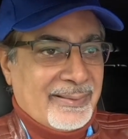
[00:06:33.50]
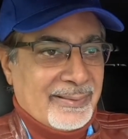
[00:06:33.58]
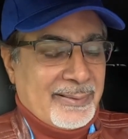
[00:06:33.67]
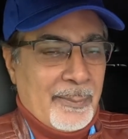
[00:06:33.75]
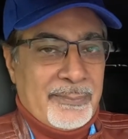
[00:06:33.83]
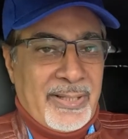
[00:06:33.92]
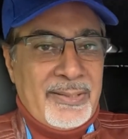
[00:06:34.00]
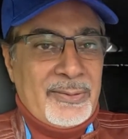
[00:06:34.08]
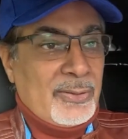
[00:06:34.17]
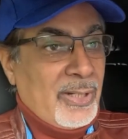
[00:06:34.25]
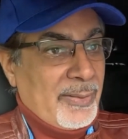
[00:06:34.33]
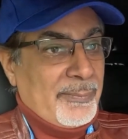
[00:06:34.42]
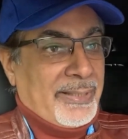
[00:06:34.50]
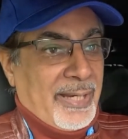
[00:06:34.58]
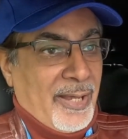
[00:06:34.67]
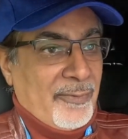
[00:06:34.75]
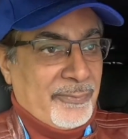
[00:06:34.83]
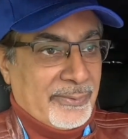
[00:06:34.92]
the temptation, you got to be
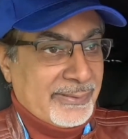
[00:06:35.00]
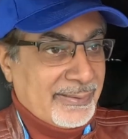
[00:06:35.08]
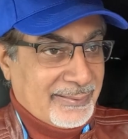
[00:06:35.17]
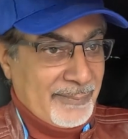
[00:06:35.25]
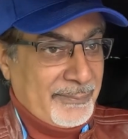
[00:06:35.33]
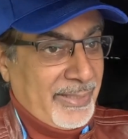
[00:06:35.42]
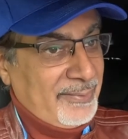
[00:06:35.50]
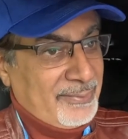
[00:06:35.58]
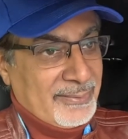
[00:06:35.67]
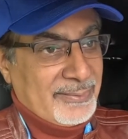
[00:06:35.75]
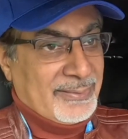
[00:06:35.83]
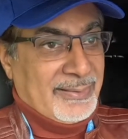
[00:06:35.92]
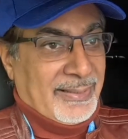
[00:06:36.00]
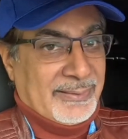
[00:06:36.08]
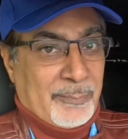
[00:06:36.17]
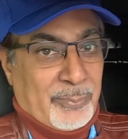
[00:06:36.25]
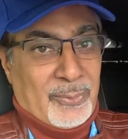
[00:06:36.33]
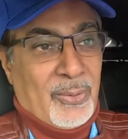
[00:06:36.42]
careful, because the temptation is to like
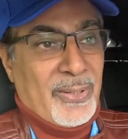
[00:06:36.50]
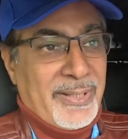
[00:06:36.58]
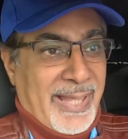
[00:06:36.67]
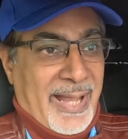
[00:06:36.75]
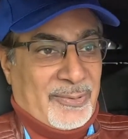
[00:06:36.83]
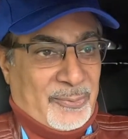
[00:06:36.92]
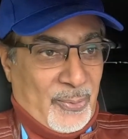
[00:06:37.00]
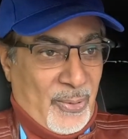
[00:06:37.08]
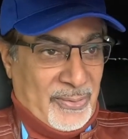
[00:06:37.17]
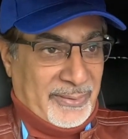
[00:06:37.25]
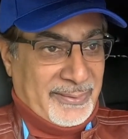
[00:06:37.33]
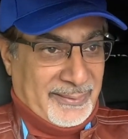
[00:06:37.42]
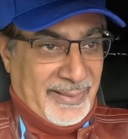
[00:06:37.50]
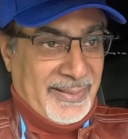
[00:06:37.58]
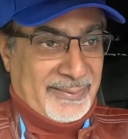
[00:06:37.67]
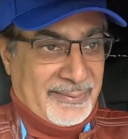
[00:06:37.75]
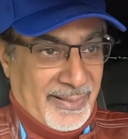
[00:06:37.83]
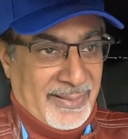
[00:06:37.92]
deploy that torque.
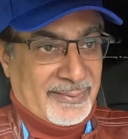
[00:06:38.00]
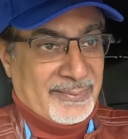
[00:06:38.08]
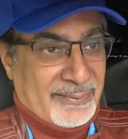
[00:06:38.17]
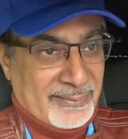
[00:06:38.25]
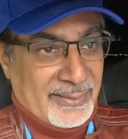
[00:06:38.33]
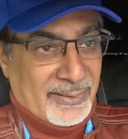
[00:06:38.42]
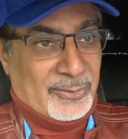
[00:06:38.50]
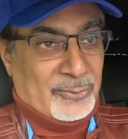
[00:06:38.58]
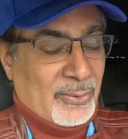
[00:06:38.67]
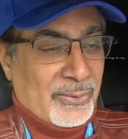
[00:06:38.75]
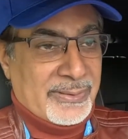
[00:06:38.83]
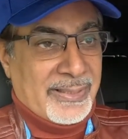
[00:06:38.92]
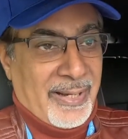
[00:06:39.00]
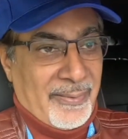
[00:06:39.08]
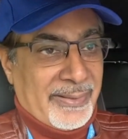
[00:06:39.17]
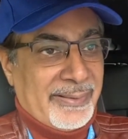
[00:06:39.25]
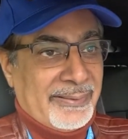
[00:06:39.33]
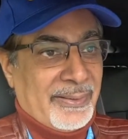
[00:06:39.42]
It's just
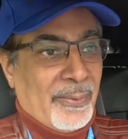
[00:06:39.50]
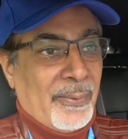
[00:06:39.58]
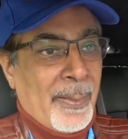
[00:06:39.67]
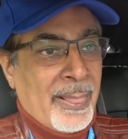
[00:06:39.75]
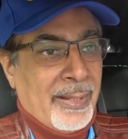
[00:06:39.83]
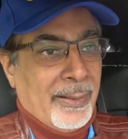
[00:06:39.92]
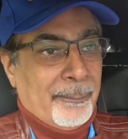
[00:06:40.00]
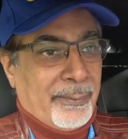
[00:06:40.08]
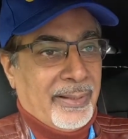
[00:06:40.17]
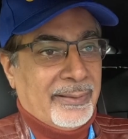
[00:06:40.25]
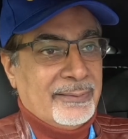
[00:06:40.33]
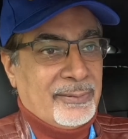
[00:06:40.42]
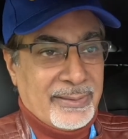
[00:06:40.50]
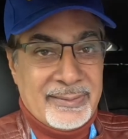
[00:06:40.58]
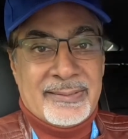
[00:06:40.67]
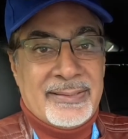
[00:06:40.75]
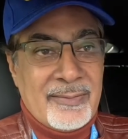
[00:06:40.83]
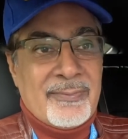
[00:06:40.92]
extraordinary, you know. But so
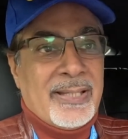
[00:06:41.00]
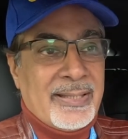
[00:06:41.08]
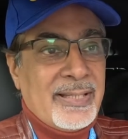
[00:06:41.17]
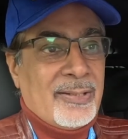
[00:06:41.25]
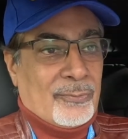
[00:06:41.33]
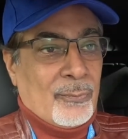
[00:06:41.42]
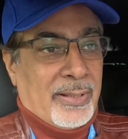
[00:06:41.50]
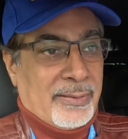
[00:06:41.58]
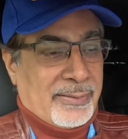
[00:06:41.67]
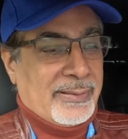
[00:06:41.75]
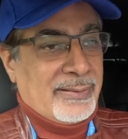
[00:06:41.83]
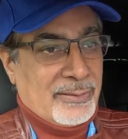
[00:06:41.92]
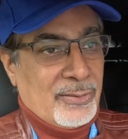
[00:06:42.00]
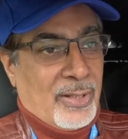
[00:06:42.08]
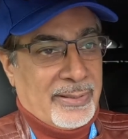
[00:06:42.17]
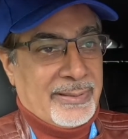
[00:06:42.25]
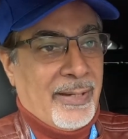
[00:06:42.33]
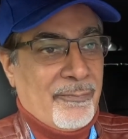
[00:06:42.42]
this is even in this one. So this is
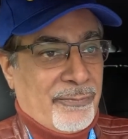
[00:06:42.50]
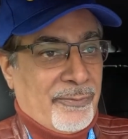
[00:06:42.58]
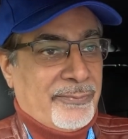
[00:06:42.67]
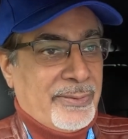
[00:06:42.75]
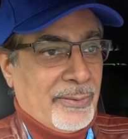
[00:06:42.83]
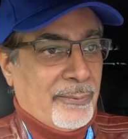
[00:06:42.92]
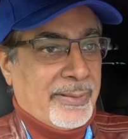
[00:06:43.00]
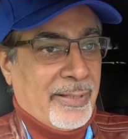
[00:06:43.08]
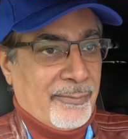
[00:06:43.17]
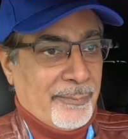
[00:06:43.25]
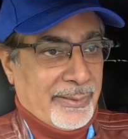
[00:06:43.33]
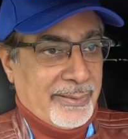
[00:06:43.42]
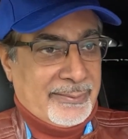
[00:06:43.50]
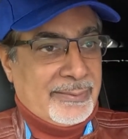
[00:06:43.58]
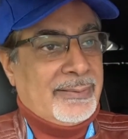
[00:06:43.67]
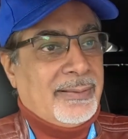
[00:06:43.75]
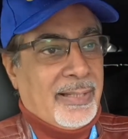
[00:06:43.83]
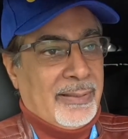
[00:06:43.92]
not the M50 or whatever, but this
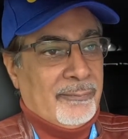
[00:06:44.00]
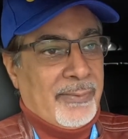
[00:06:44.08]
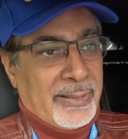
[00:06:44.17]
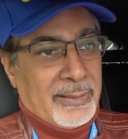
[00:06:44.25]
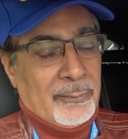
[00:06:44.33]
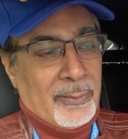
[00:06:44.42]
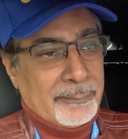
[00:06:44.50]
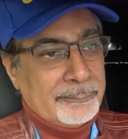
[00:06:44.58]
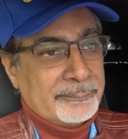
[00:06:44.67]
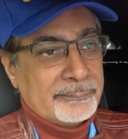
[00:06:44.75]
is like the regular one.